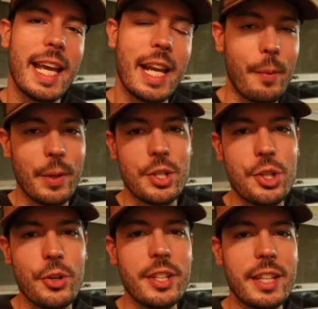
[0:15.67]
and I want to
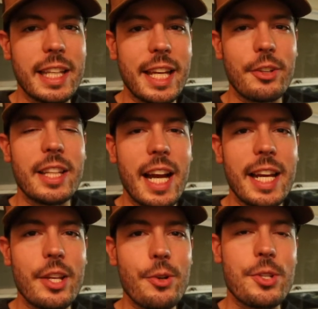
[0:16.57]
show you the gear that I
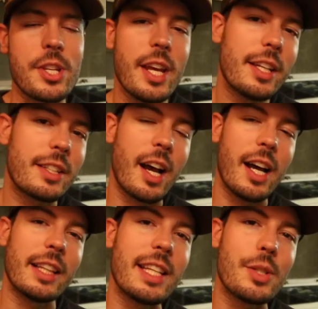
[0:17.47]
use to
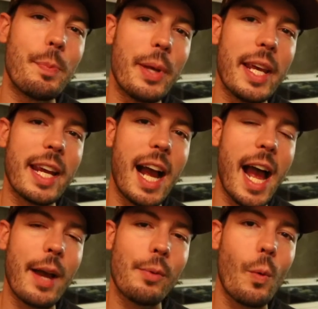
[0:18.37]
hunt these big
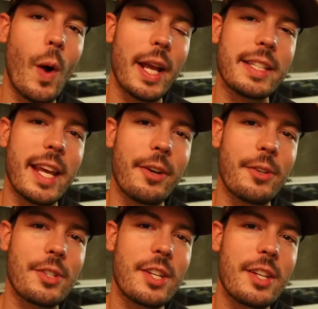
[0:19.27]
Iowa
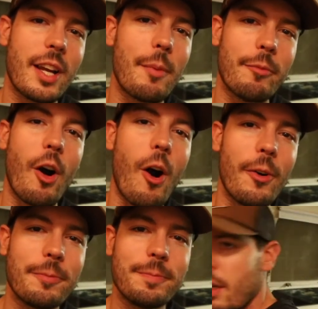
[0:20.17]
whitetails come fall.